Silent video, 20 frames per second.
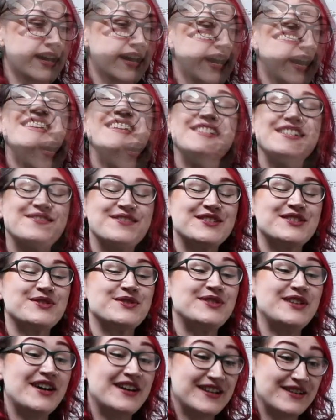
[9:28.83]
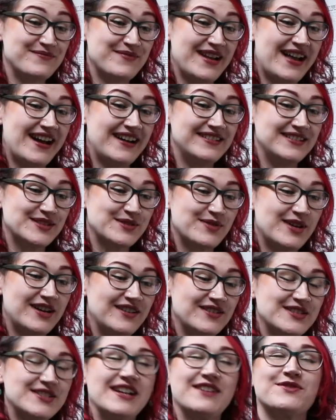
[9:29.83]
So the individual learning plan as
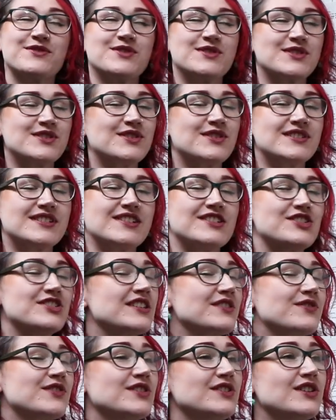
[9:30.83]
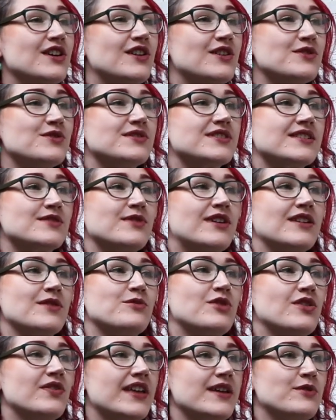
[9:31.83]
well, so everyone's got such different goals as well
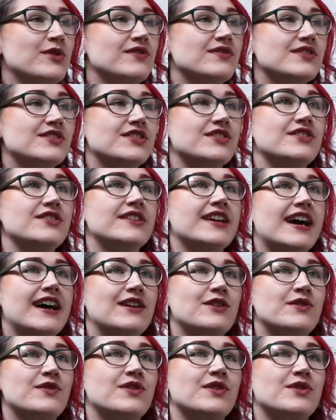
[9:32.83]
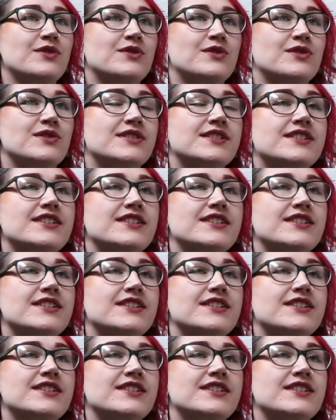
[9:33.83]
and what they want to get out of the course.